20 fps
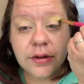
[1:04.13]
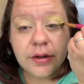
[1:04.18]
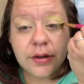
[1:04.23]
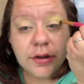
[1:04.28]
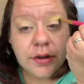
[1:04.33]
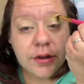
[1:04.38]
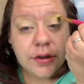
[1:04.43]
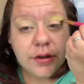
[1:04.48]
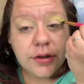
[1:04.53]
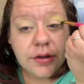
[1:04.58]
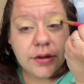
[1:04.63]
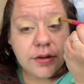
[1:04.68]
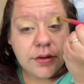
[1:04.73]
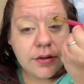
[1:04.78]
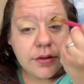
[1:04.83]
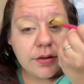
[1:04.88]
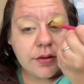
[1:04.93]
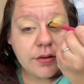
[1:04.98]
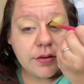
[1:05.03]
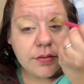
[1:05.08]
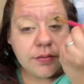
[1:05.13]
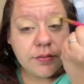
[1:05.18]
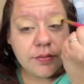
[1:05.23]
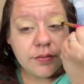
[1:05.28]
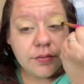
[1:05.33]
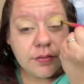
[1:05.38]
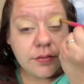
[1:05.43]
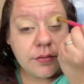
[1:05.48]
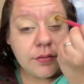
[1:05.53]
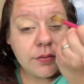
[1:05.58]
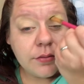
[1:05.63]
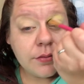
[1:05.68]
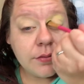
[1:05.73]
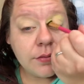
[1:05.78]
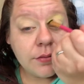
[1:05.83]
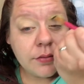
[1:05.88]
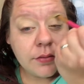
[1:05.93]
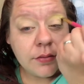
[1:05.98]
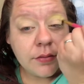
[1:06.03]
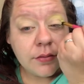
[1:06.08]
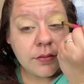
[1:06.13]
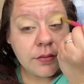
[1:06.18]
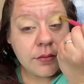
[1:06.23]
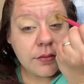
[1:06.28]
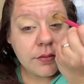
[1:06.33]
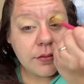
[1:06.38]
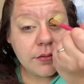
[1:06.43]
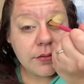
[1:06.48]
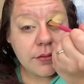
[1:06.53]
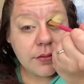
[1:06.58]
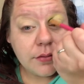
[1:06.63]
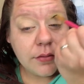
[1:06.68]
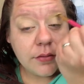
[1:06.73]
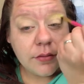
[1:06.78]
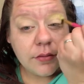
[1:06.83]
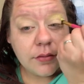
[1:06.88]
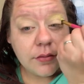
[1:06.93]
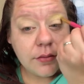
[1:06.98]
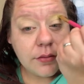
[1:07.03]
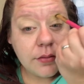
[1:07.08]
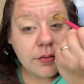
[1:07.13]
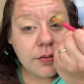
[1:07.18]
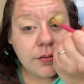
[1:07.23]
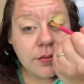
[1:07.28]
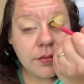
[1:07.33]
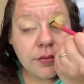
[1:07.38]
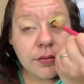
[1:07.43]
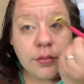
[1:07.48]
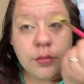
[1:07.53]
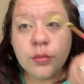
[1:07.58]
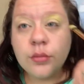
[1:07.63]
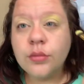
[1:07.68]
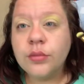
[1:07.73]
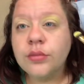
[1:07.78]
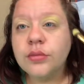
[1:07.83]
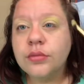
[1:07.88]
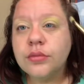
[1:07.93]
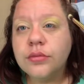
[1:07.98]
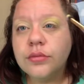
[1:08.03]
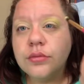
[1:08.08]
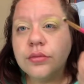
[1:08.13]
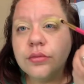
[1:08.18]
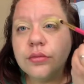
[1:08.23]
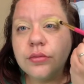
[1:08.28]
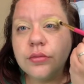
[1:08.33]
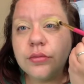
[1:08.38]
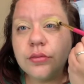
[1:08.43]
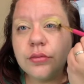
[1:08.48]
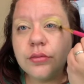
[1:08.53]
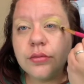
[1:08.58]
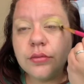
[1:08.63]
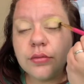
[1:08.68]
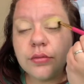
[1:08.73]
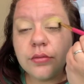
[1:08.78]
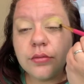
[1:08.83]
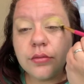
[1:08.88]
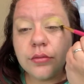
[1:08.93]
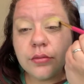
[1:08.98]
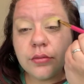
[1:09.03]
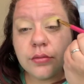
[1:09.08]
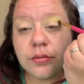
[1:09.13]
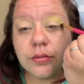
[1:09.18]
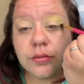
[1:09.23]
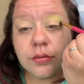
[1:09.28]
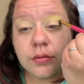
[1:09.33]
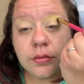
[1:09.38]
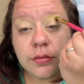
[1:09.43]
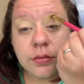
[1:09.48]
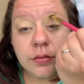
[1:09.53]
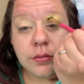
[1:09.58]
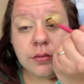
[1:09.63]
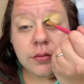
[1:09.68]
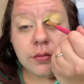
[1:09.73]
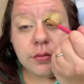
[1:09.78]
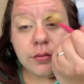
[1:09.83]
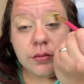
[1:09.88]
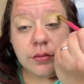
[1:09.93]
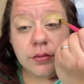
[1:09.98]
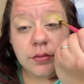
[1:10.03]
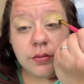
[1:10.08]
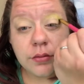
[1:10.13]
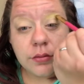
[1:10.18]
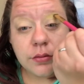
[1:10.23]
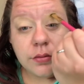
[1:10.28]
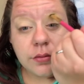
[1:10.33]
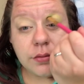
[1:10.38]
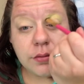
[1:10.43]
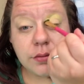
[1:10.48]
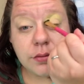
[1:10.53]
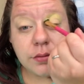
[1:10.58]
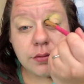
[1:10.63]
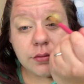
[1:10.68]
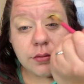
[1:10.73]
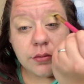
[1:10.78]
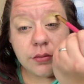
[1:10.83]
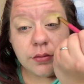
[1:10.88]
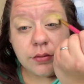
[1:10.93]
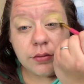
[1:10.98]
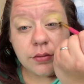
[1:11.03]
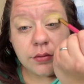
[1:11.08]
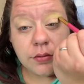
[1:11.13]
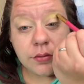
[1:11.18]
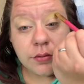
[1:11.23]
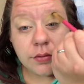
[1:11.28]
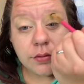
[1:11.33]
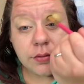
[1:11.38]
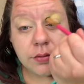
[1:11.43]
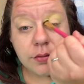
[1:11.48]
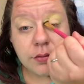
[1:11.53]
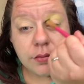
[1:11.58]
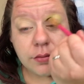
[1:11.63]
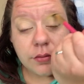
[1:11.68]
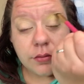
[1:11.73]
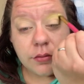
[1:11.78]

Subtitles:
Nobody speaks.